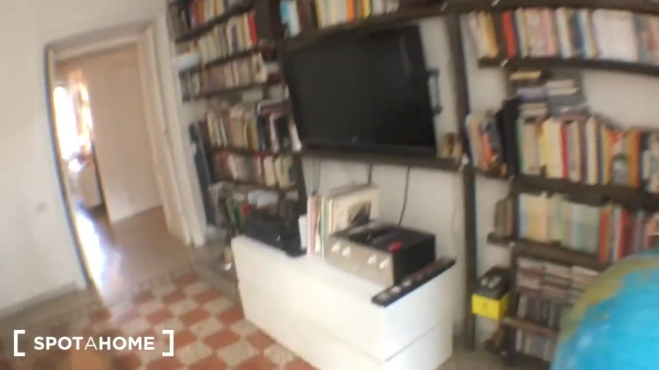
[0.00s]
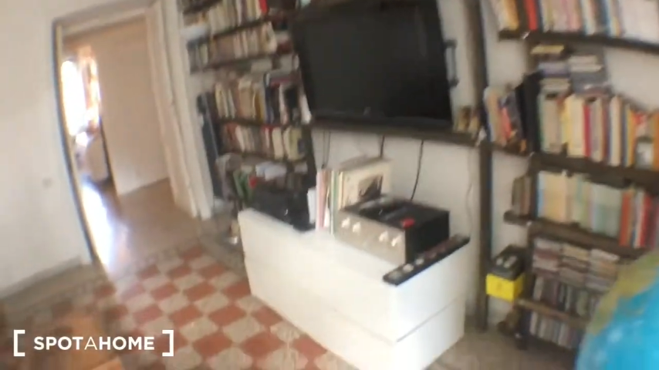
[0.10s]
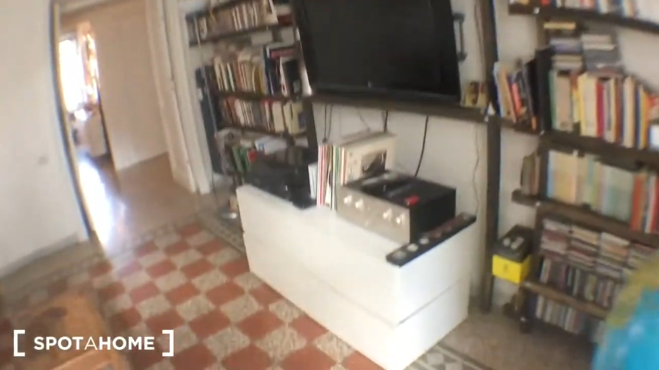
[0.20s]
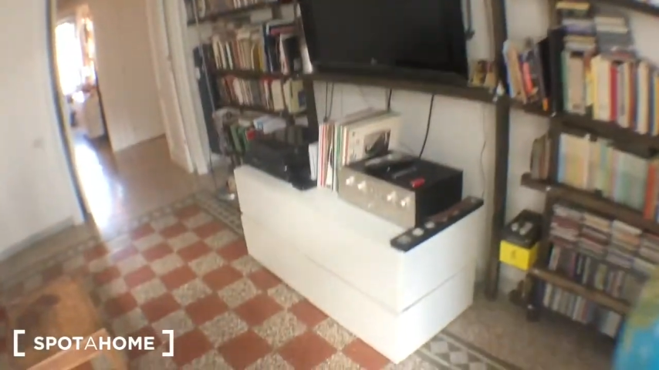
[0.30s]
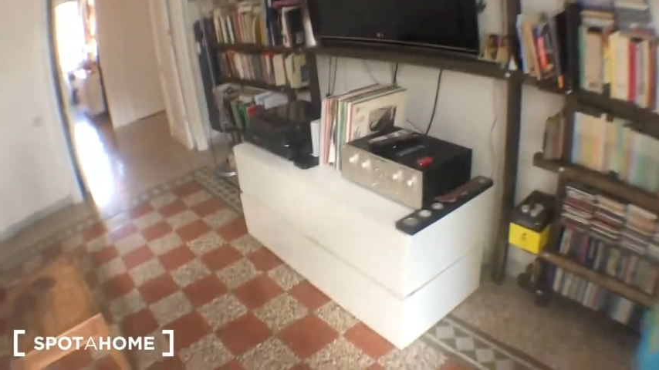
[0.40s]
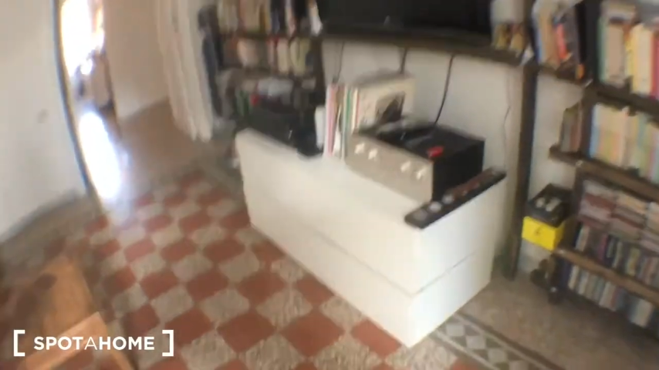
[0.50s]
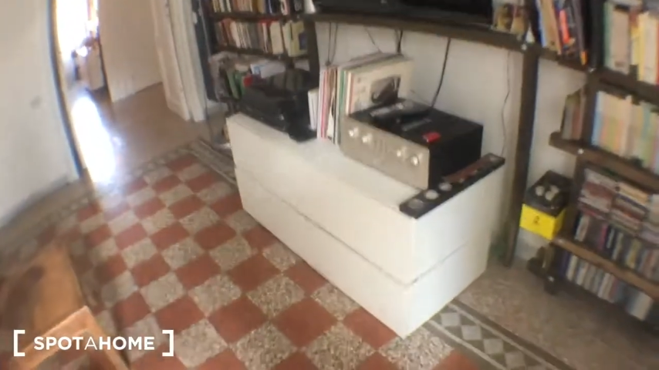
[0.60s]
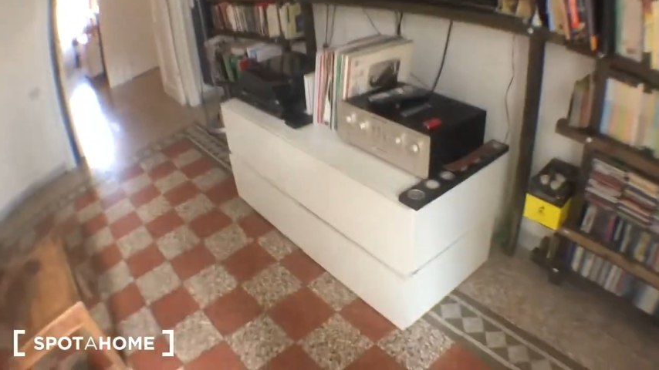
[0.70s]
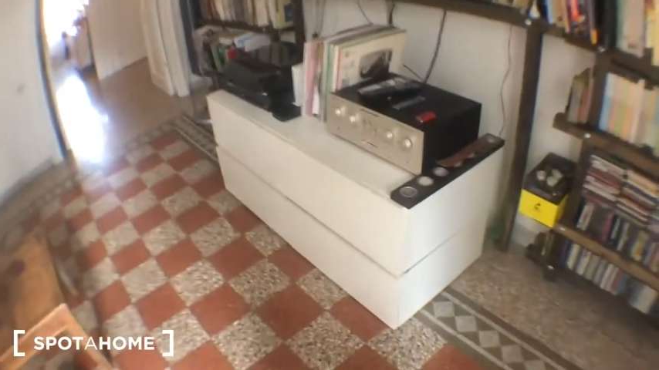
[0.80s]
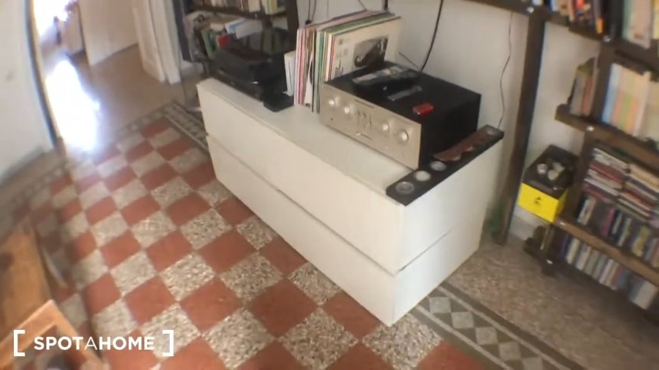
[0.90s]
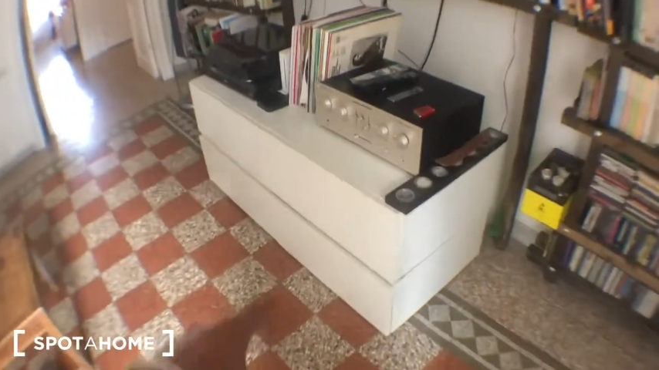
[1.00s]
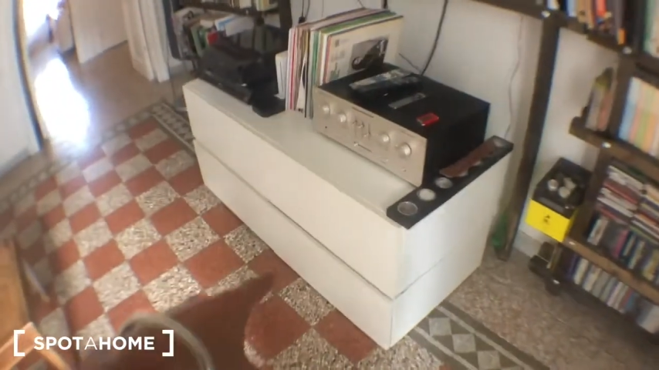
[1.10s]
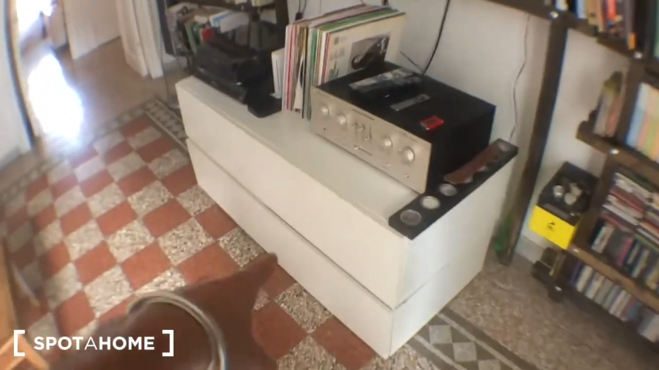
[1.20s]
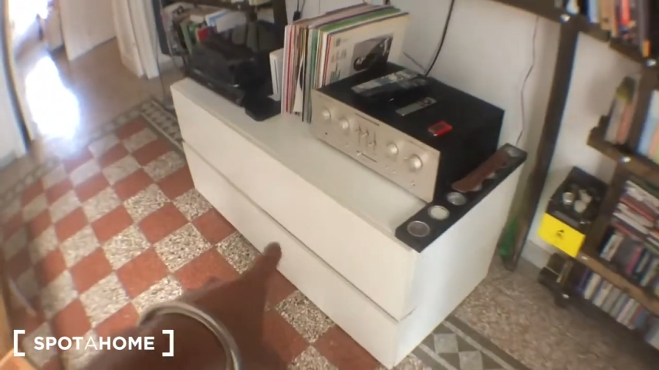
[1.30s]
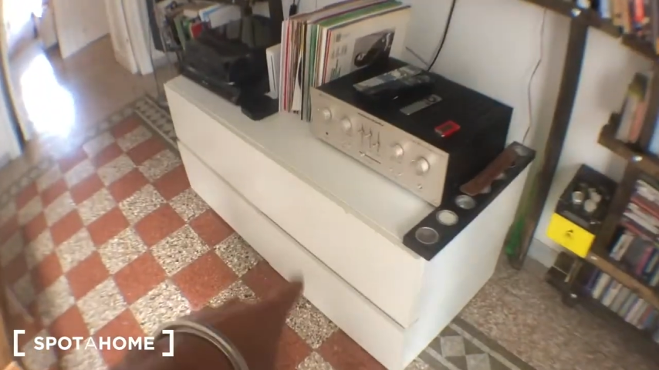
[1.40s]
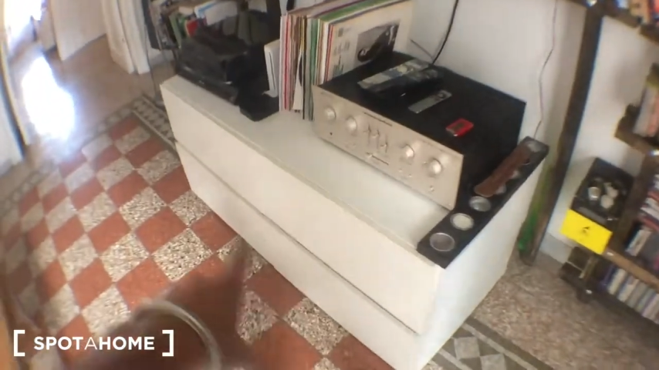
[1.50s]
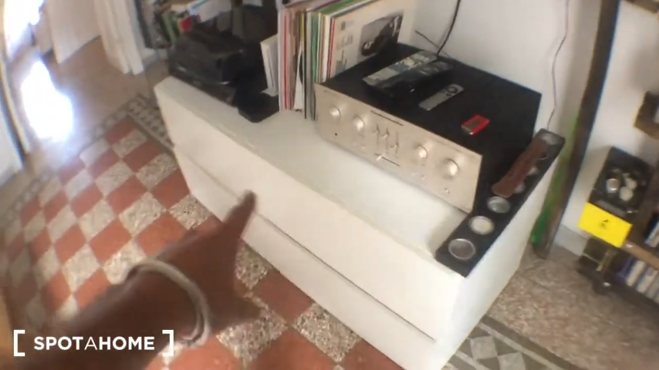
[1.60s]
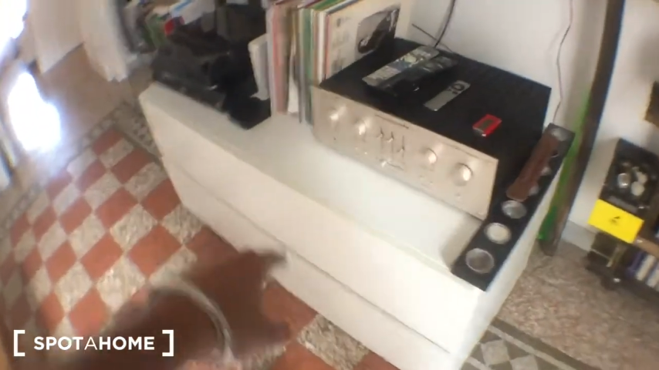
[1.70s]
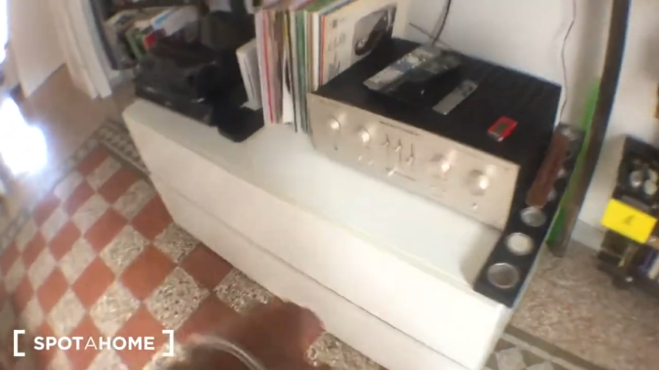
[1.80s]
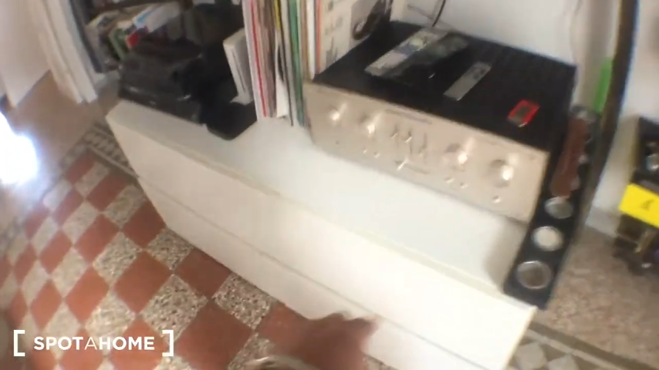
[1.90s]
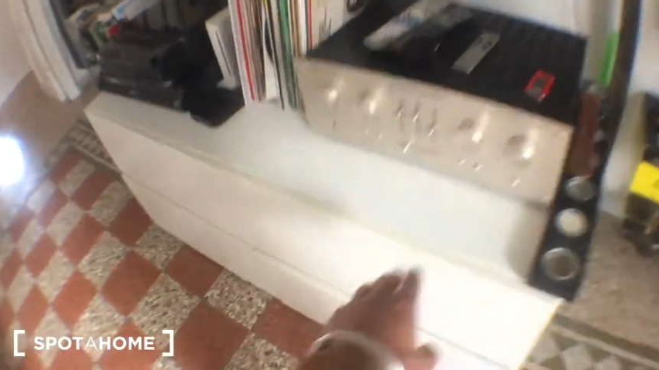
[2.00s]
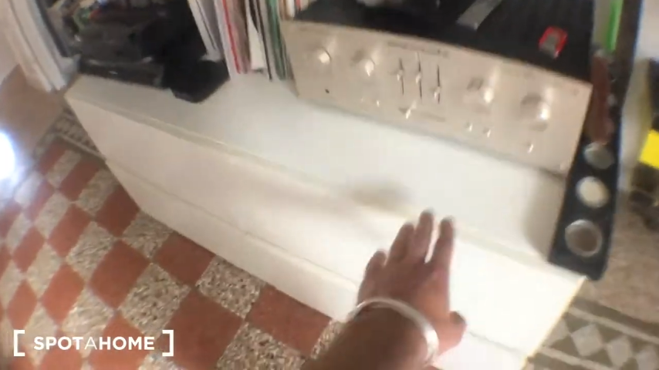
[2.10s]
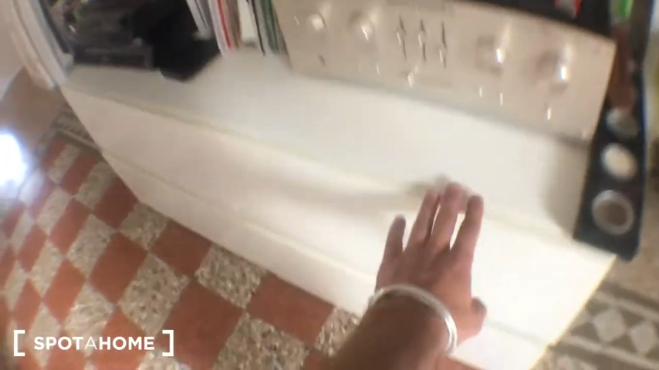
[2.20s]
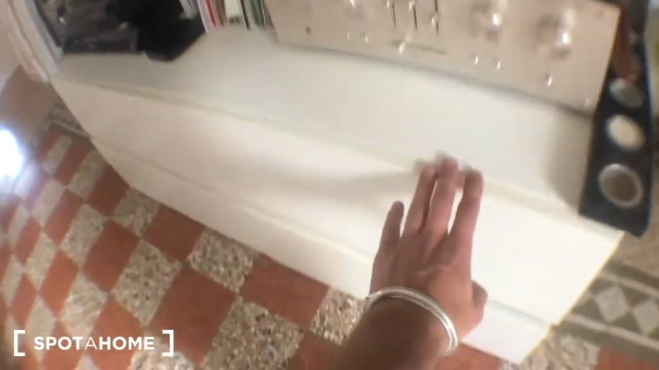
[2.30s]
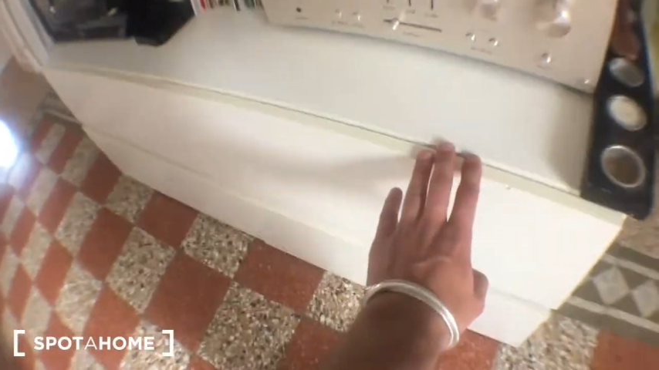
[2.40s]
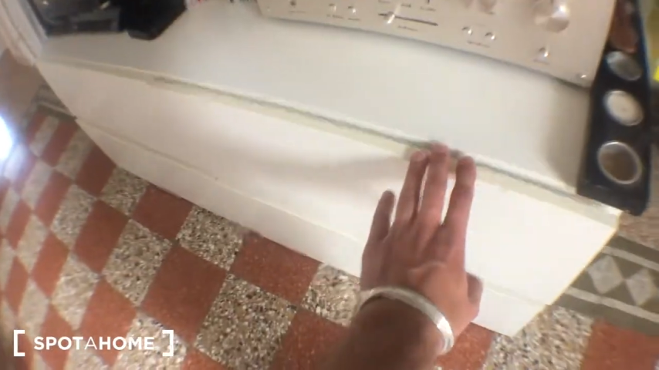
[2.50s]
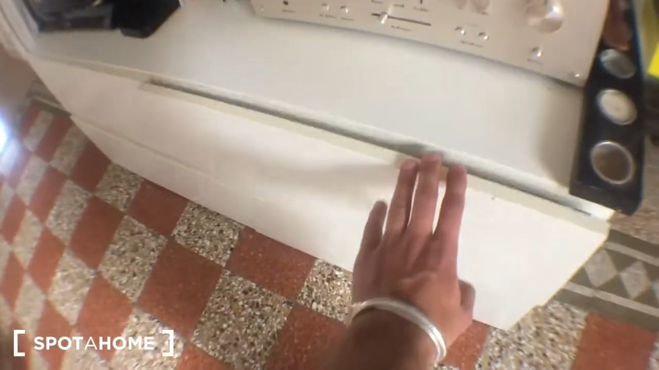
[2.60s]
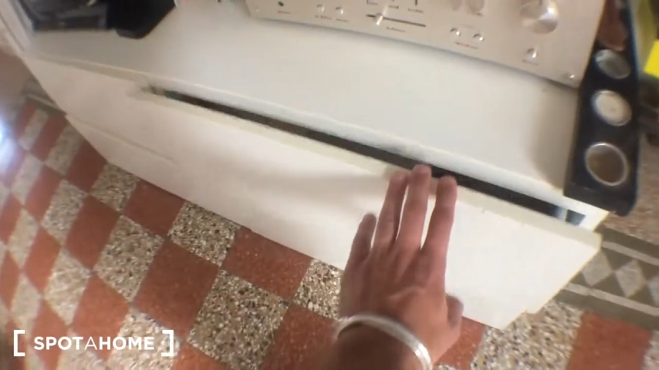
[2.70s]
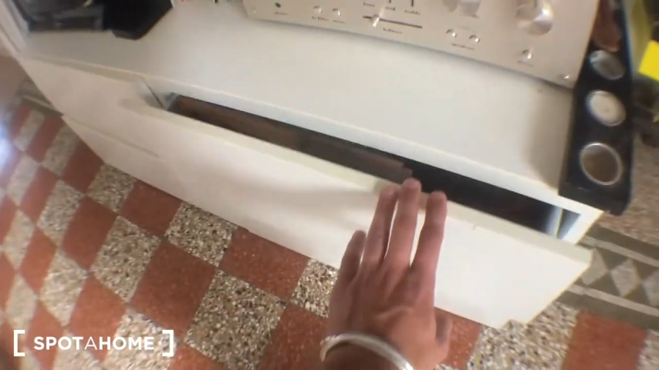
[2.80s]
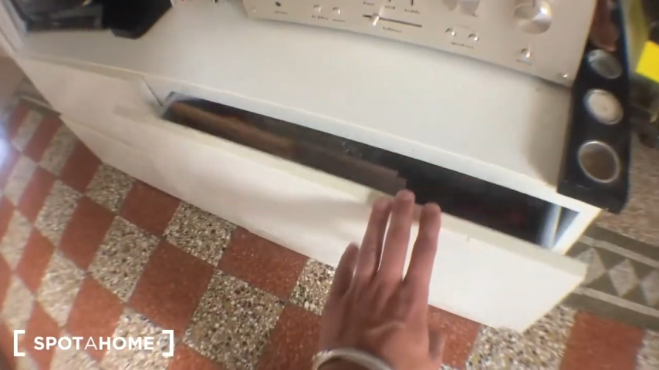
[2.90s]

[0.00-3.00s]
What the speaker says: Nobody's mouth can be seen.